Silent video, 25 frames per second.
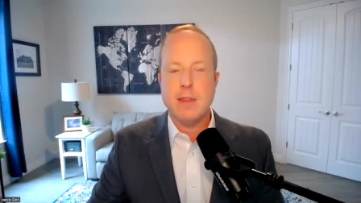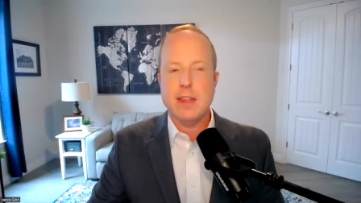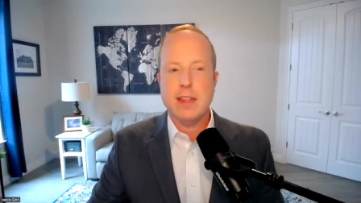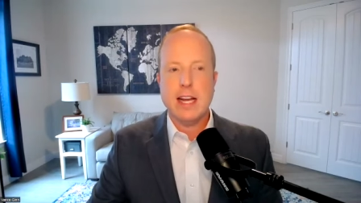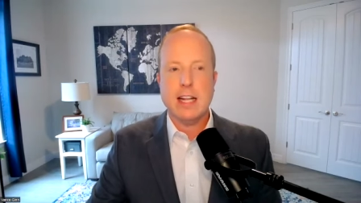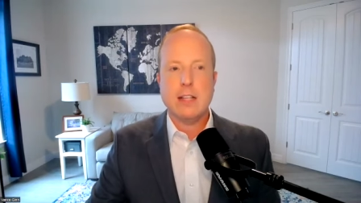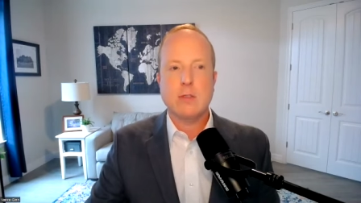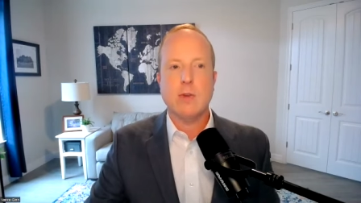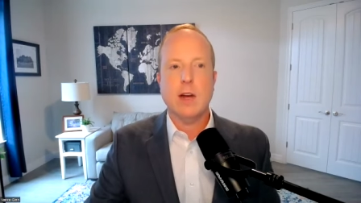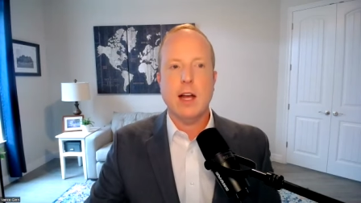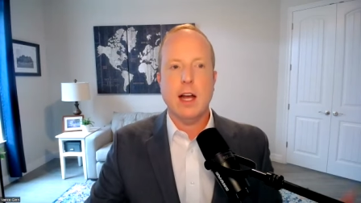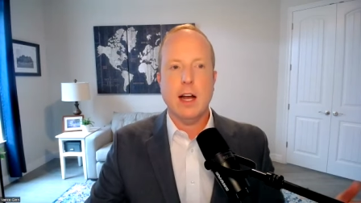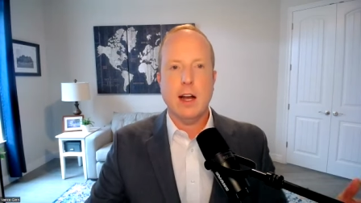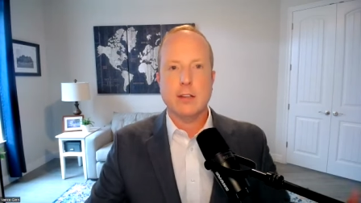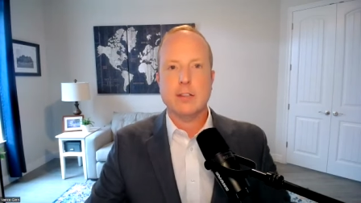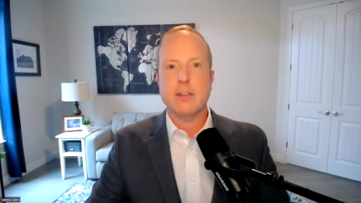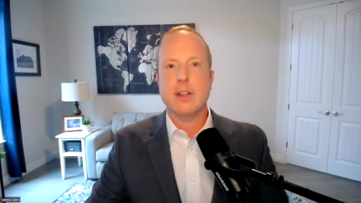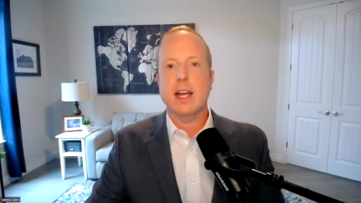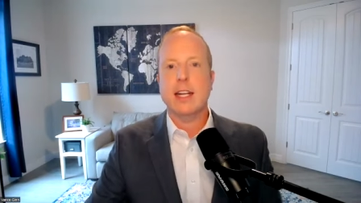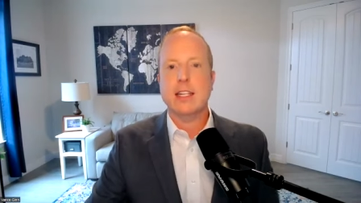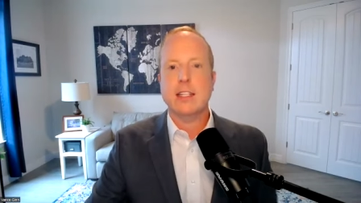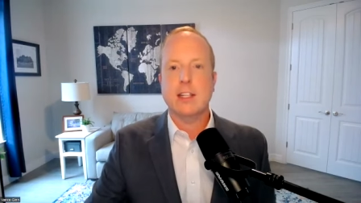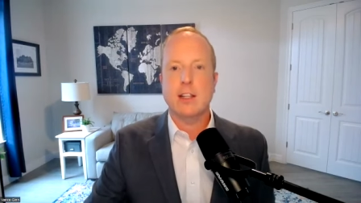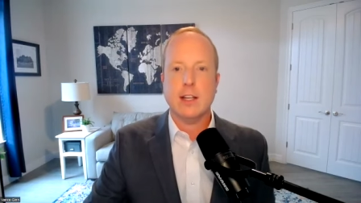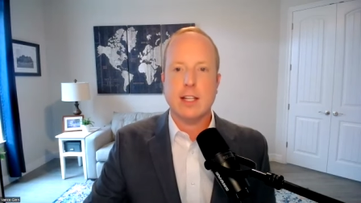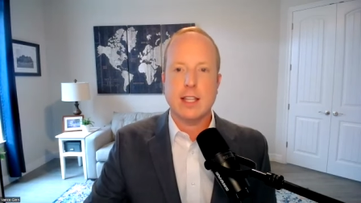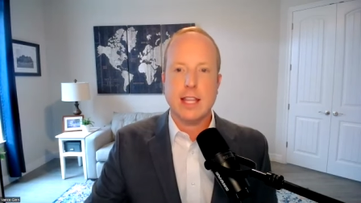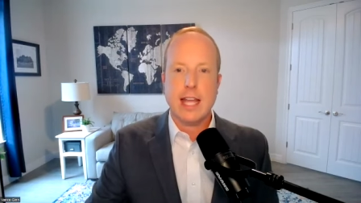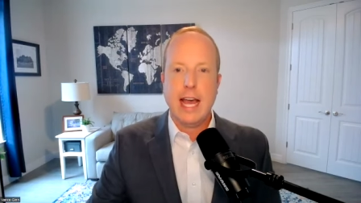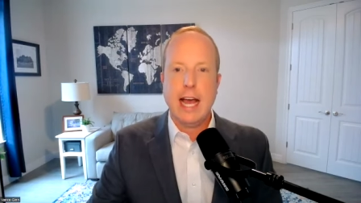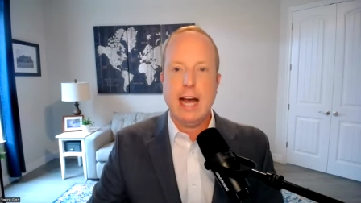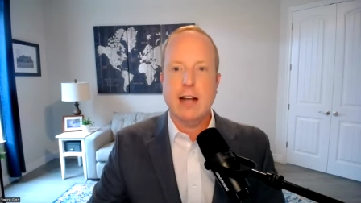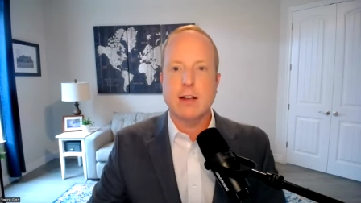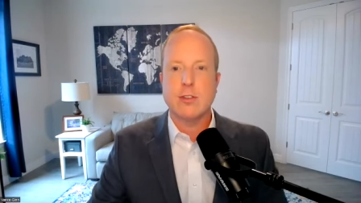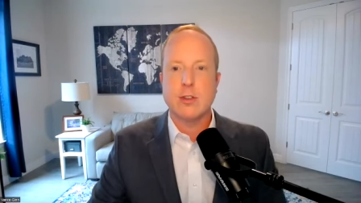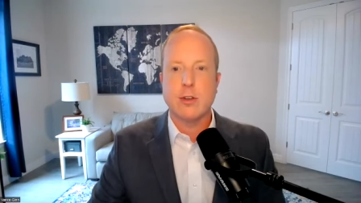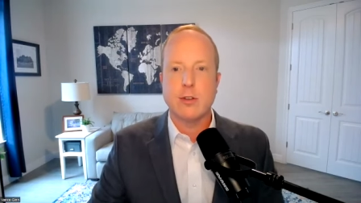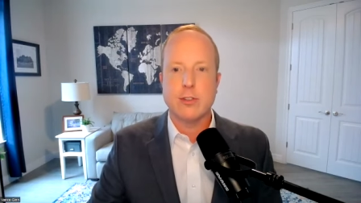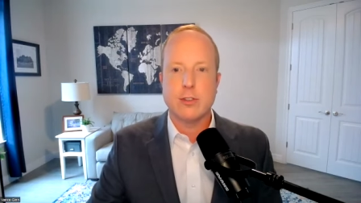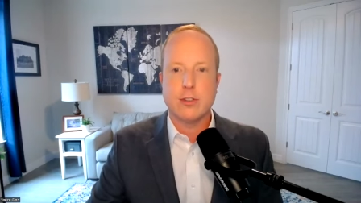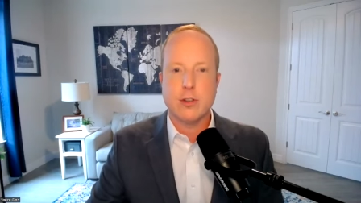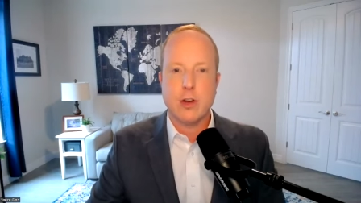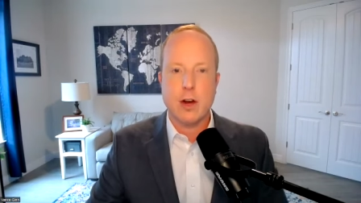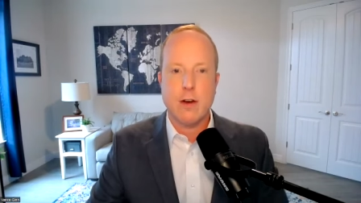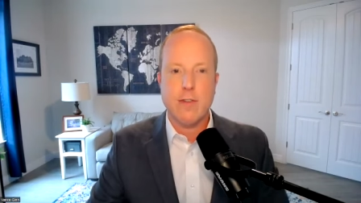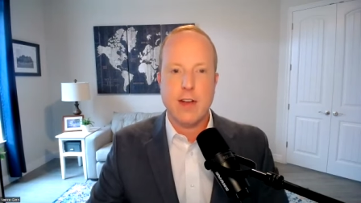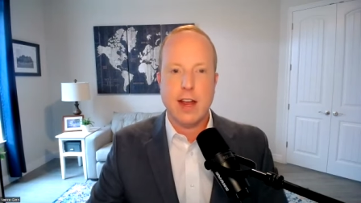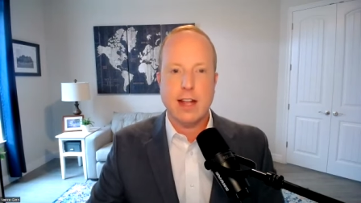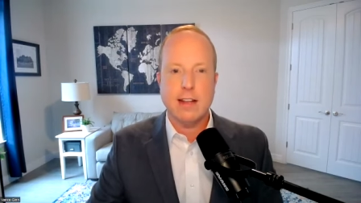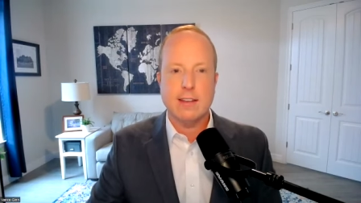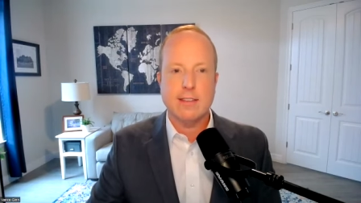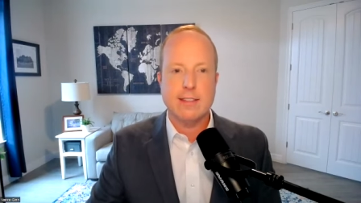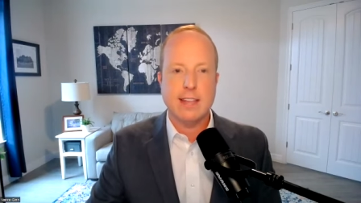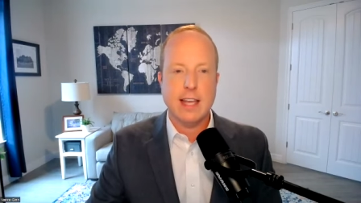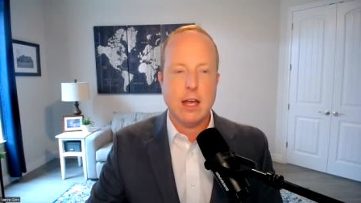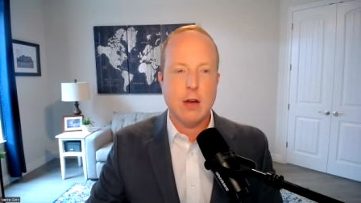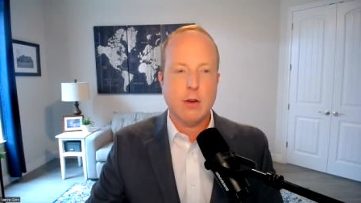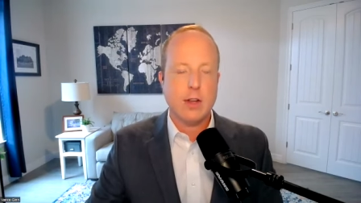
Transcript: And that's why I also like to look at the household survey and say,